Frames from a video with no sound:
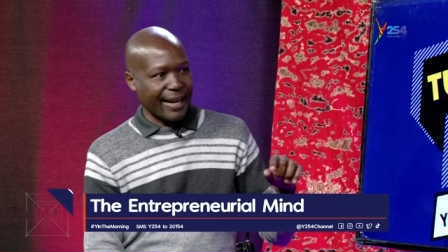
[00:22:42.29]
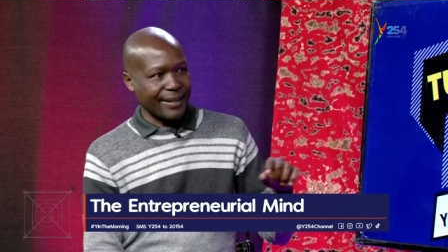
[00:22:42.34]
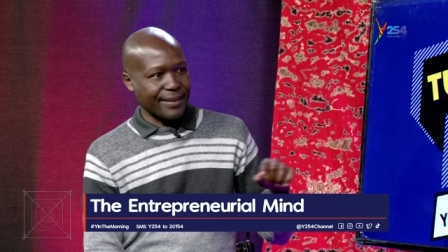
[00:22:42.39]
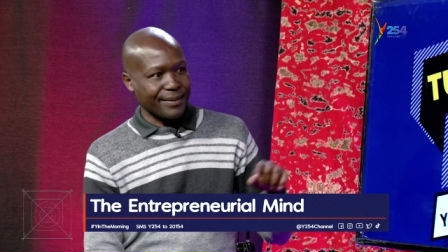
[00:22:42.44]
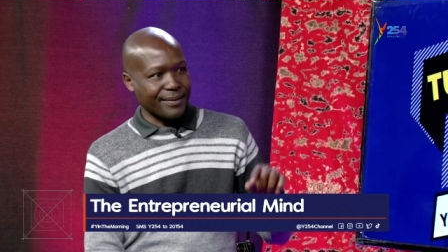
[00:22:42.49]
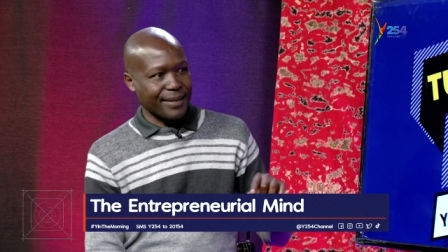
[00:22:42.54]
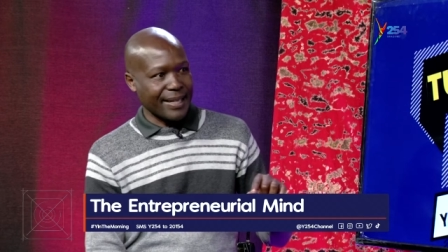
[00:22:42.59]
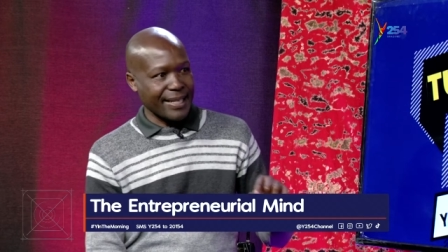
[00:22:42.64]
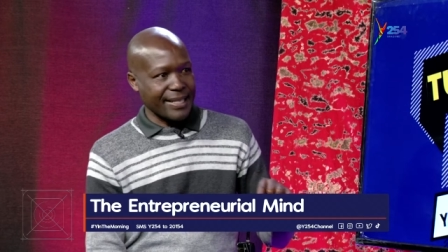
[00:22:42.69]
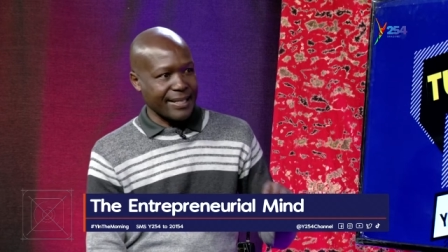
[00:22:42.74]

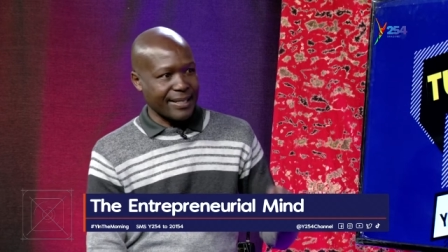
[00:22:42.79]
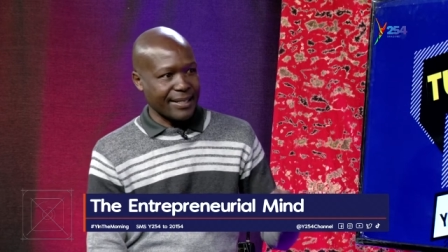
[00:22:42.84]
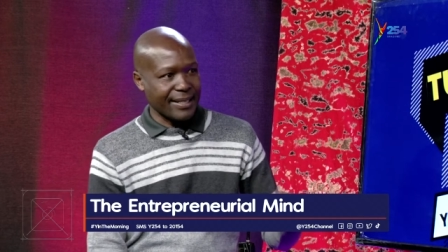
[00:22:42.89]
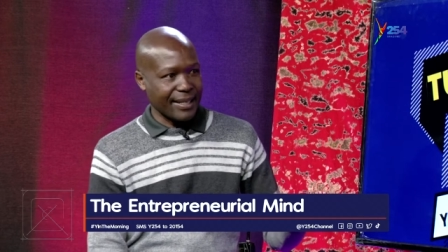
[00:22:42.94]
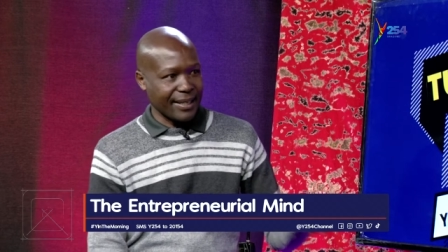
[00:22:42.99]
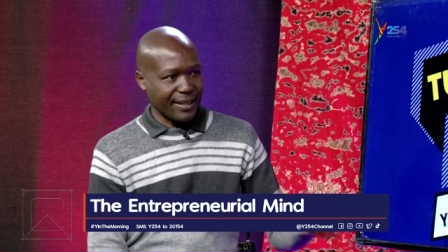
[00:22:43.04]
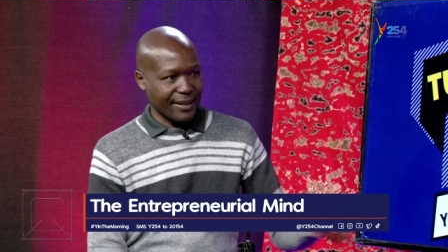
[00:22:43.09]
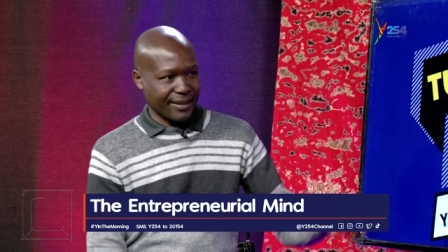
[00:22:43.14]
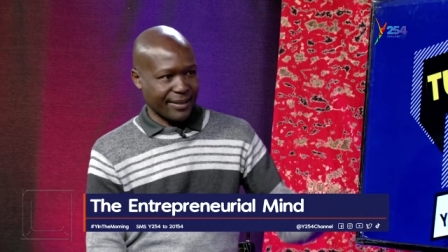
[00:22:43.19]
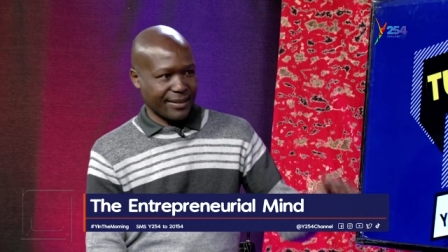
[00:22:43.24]

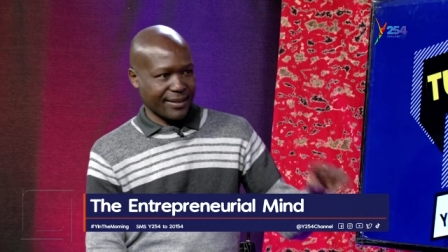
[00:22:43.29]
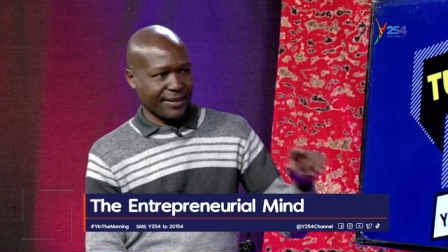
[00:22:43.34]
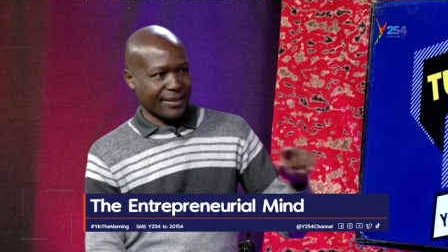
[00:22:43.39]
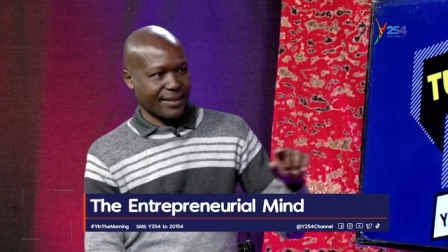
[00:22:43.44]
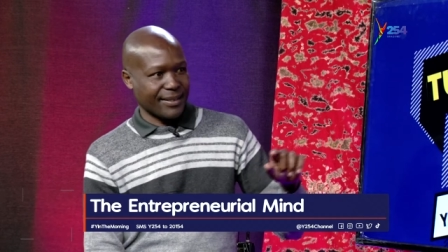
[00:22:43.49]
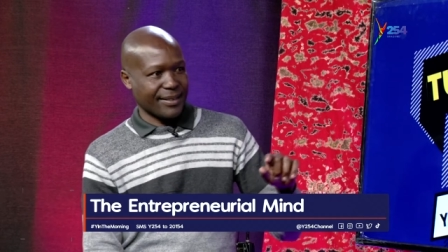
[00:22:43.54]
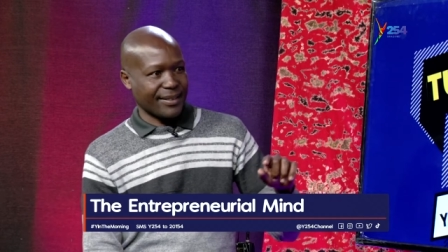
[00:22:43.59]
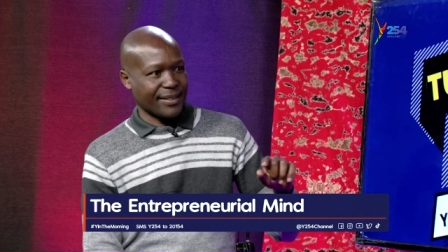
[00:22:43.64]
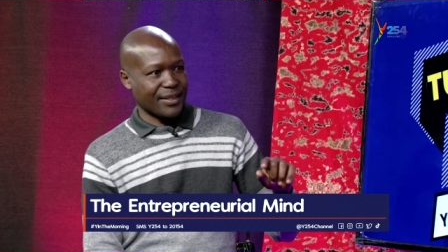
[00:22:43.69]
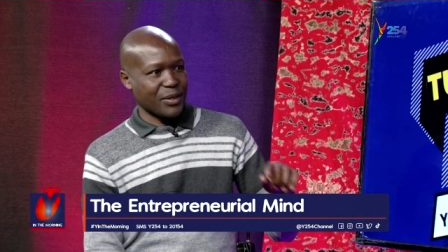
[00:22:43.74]
advising
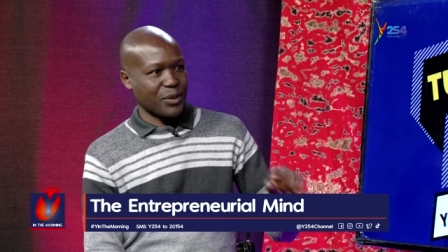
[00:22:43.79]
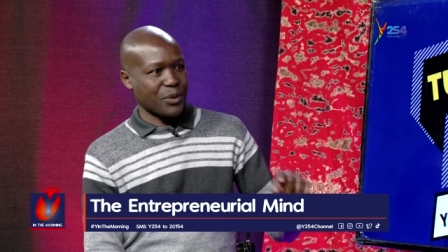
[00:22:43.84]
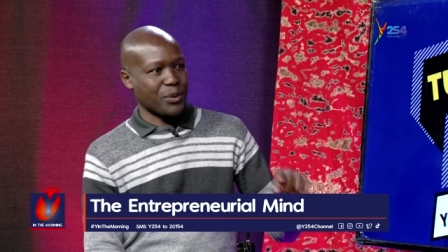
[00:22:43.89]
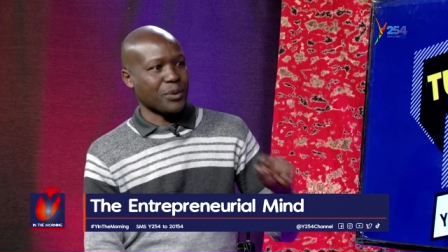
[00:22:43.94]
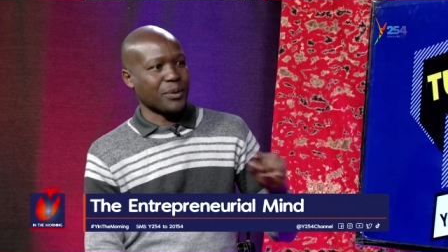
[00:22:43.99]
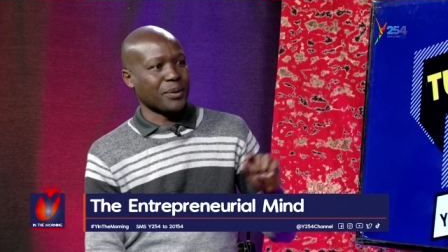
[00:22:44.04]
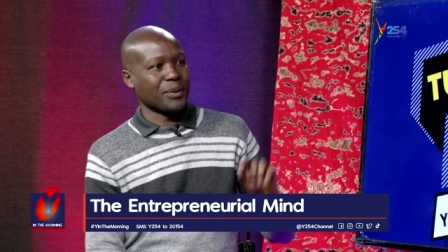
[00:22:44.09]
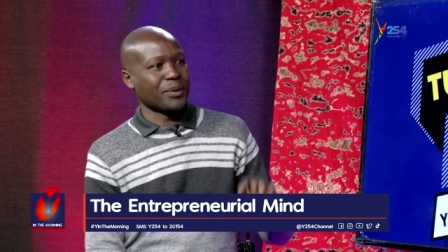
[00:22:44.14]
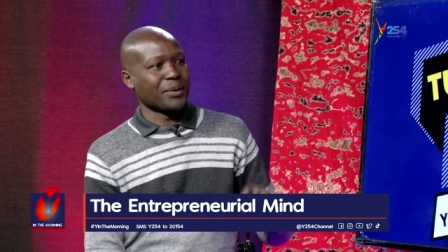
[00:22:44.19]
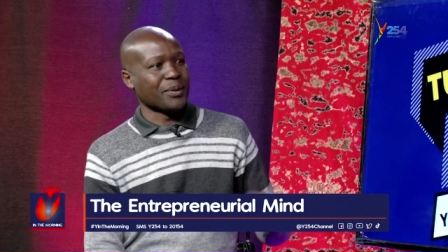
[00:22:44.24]

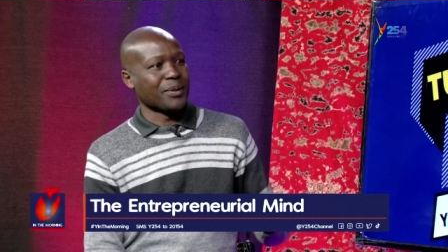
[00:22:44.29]
you